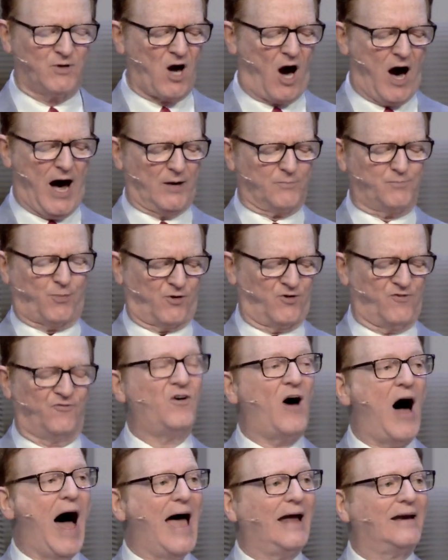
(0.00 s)
God
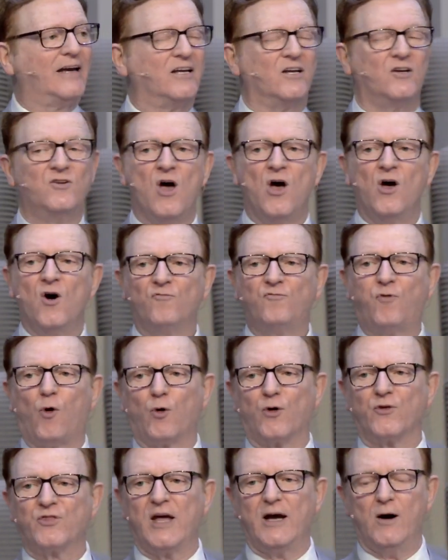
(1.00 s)
provided
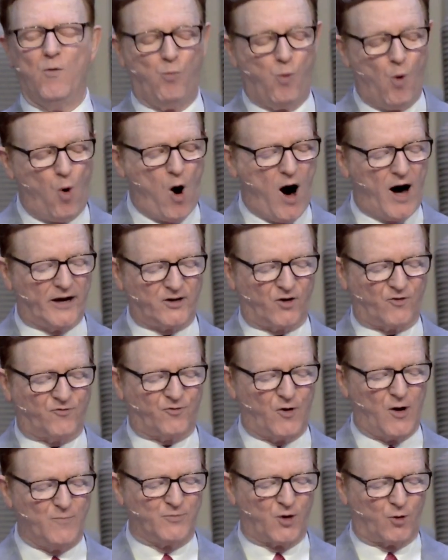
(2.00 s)
for them water
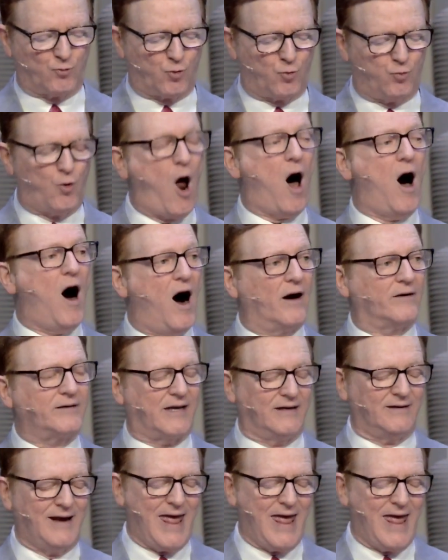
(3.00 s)
from the rock, and